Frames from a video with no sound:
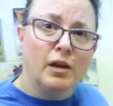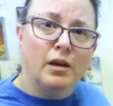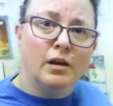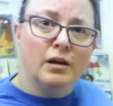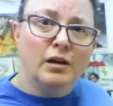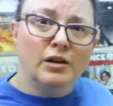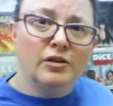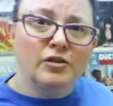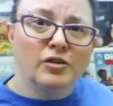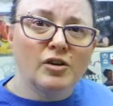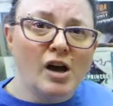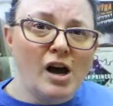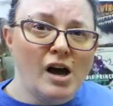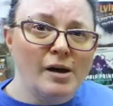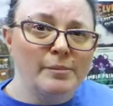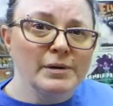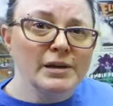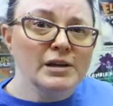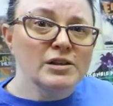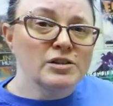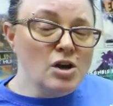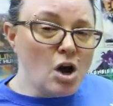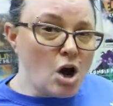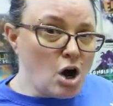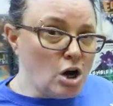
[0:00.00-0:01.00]
because
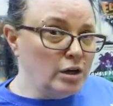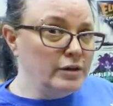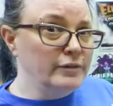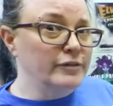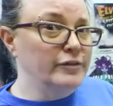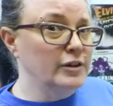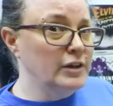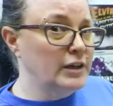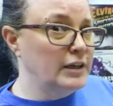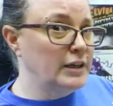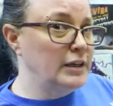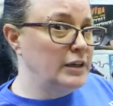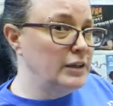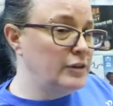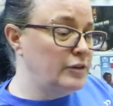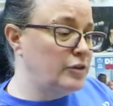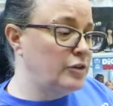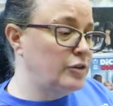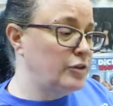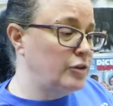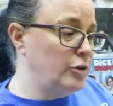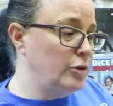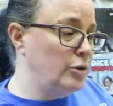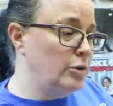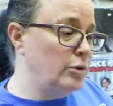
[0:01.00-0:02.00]
comics are for kids
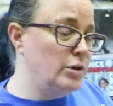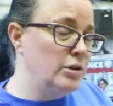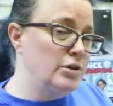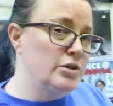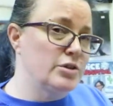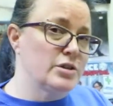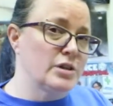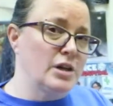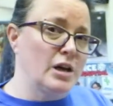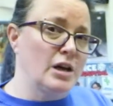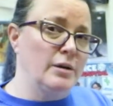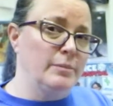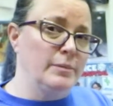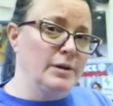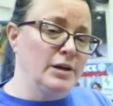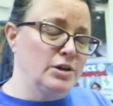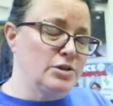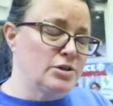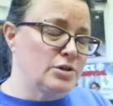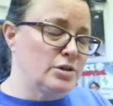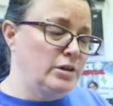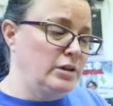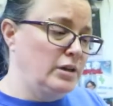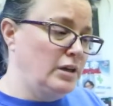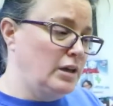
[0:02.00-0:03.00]
too. You just got to make
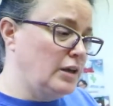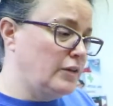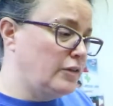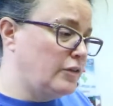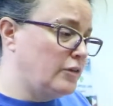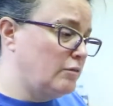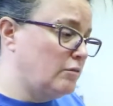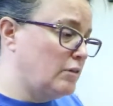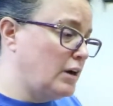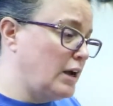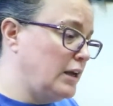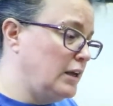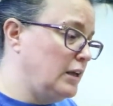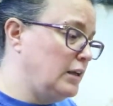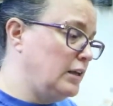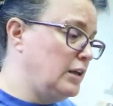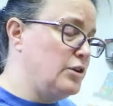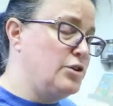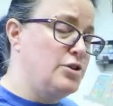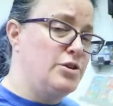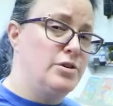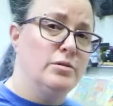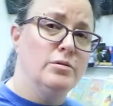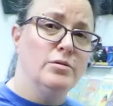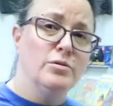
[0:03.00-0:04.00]
sure you get the right
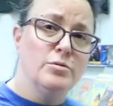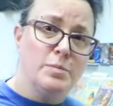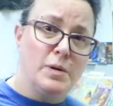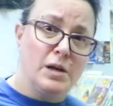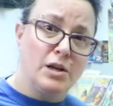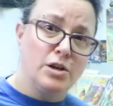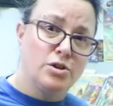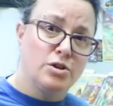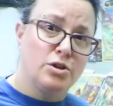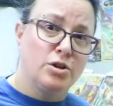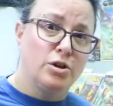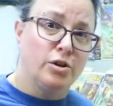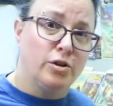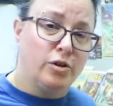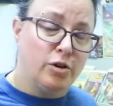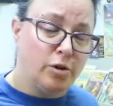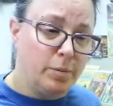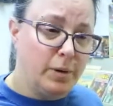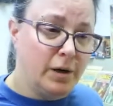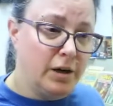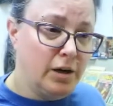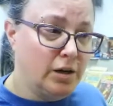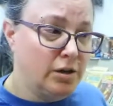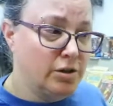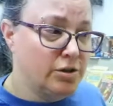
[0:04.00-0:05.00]
issues. Make sure the
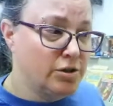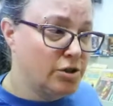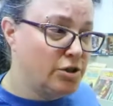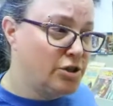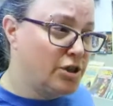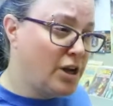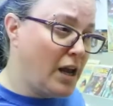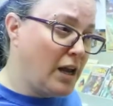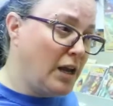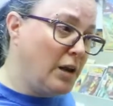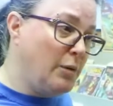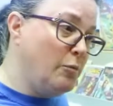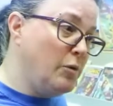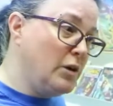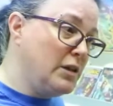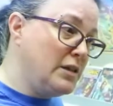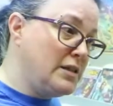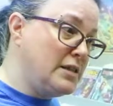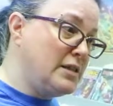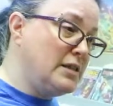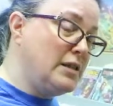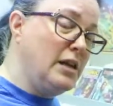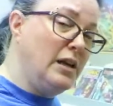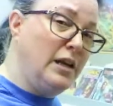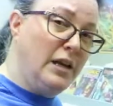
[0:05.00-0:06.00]
parents are checking
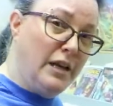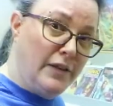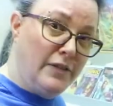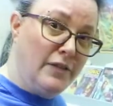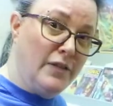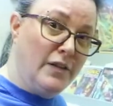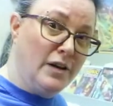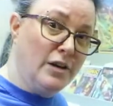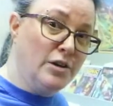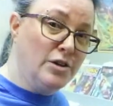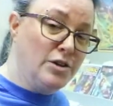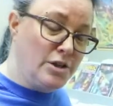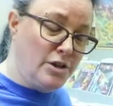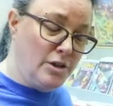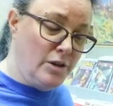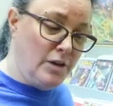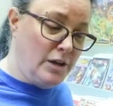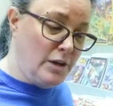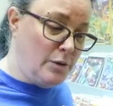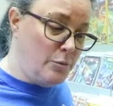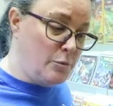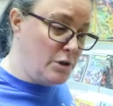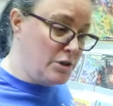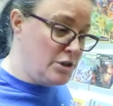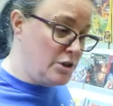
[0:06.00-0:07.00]
what's in there so you
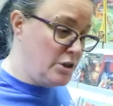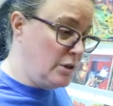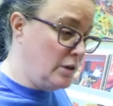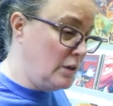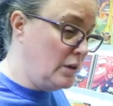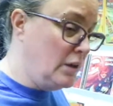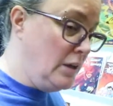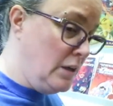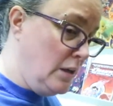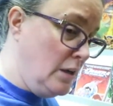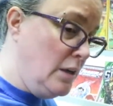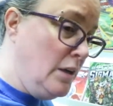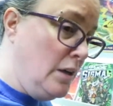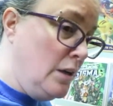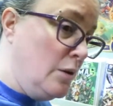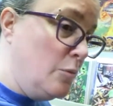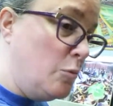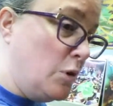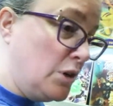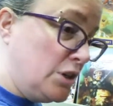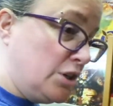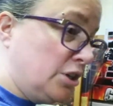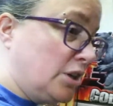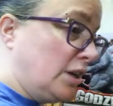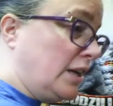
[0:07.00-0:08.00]
get what your
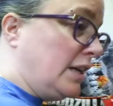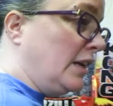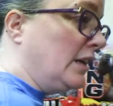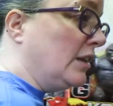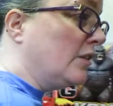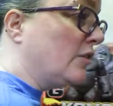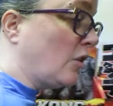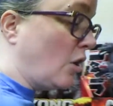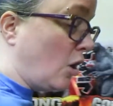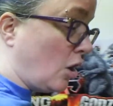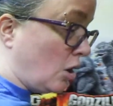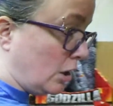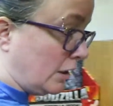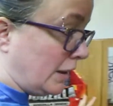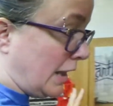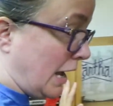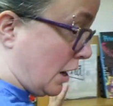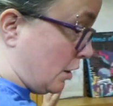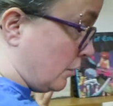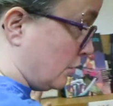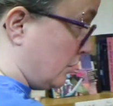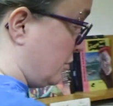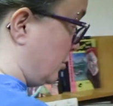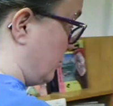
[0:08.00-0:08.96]
kids are allowed